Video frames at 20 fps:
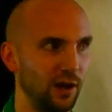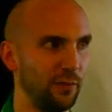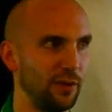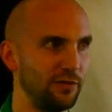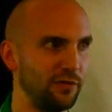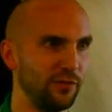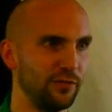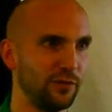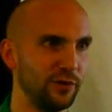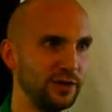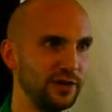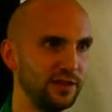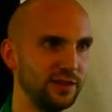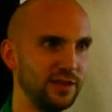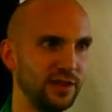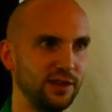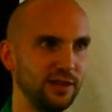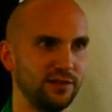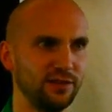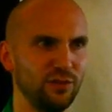And we've avoided
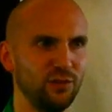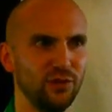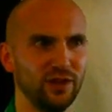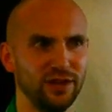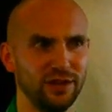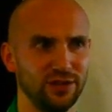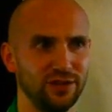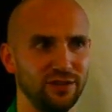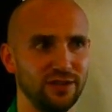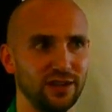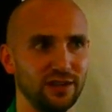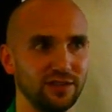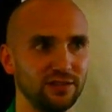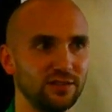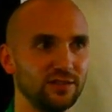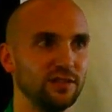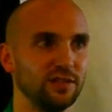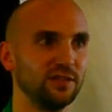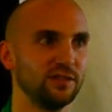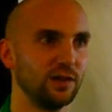things in weird
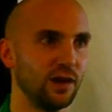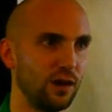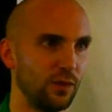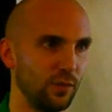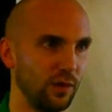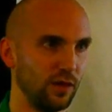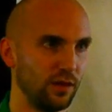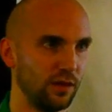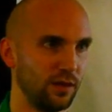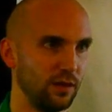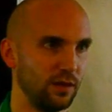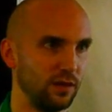tunings to start with.